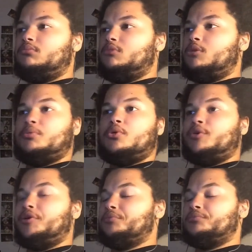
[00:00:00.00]
They're
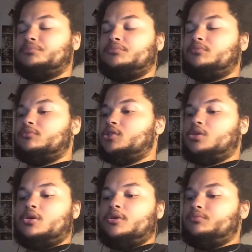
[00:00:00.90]
boring.
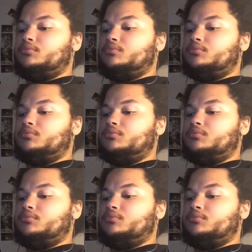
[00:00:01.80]
Sorry.